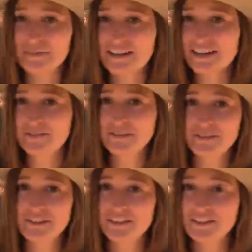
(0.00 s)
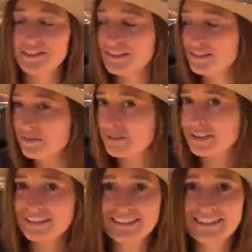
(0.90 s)
hand for doing a new
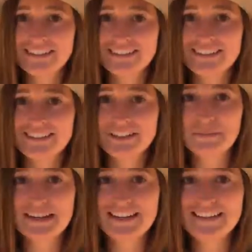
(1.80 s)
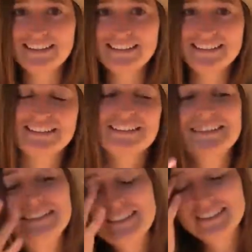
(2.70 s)
word. Germinate.
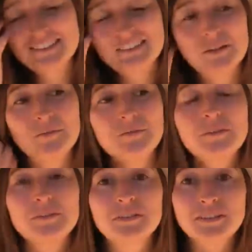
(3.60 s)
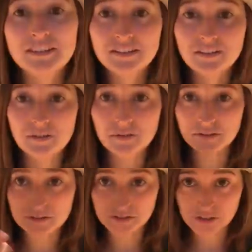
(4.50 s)
So, for seeds to
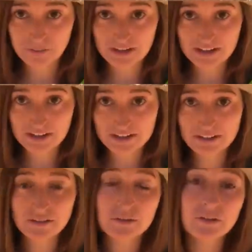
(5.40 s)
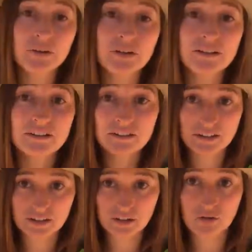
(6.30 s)
germinate or
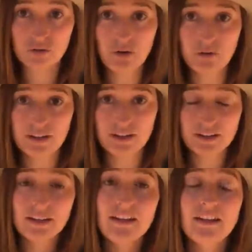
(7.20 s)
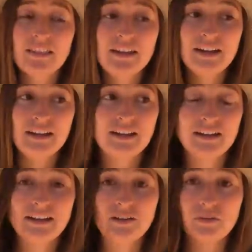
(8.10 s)
start growing, they
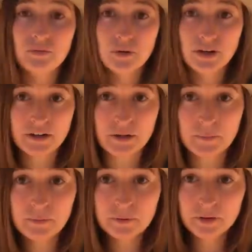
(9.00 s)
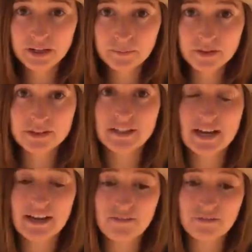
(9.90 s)
need water pretty much
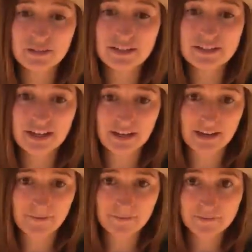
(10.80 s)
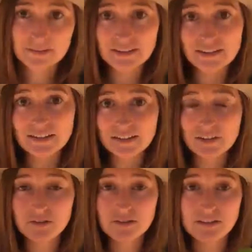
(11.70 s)
every day until
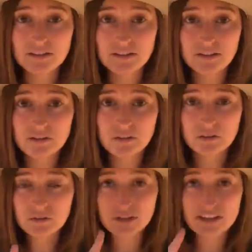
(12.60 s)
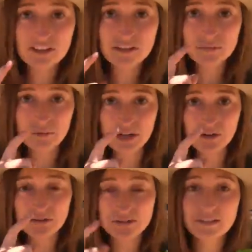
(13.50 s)
you see the little green
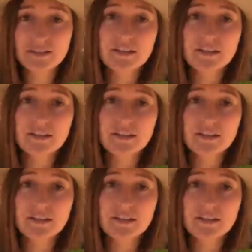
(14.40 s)
sprouts